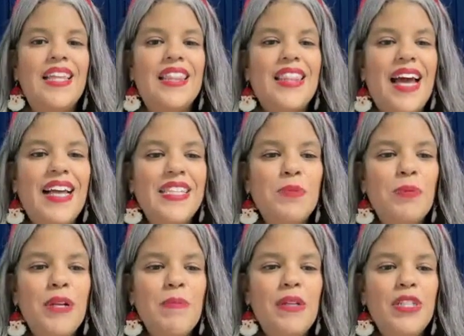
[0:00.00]
that's
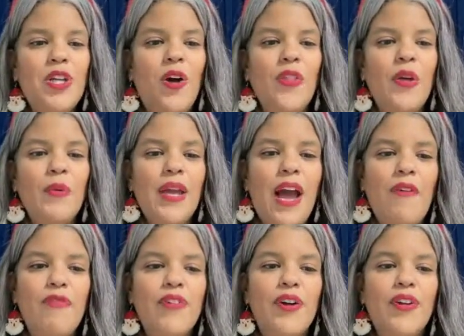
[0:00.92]
pretty much all that we
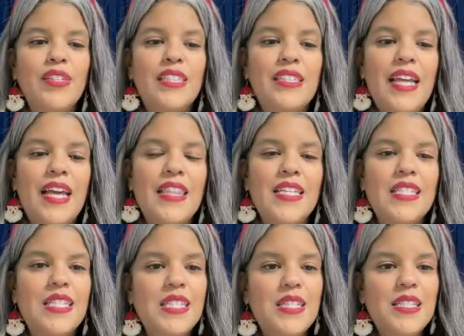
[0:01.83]
have for y'all today.
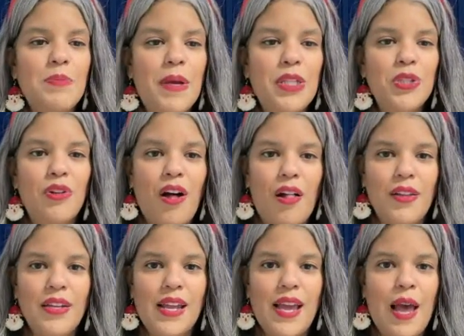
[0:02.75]
This is a special
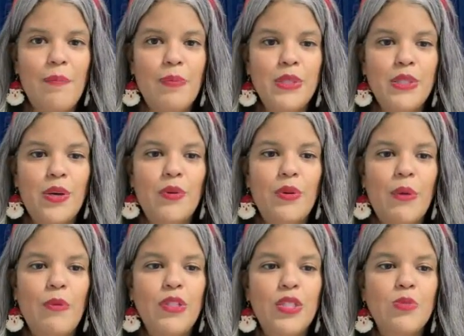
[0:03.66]
holiday episode,
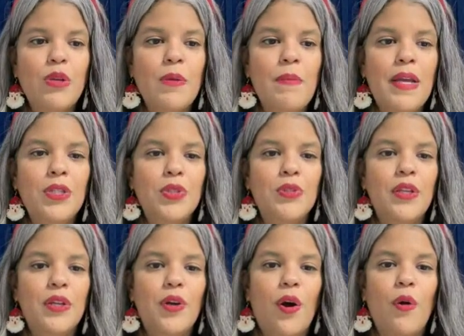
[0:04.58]
and we just want to make sure
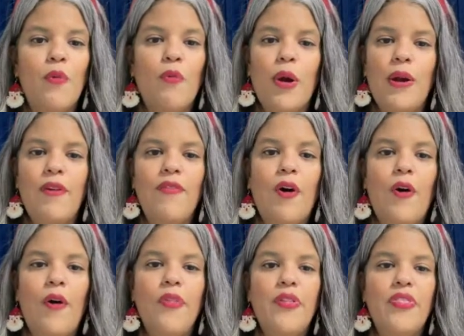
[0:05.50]
that y'all are aware of all the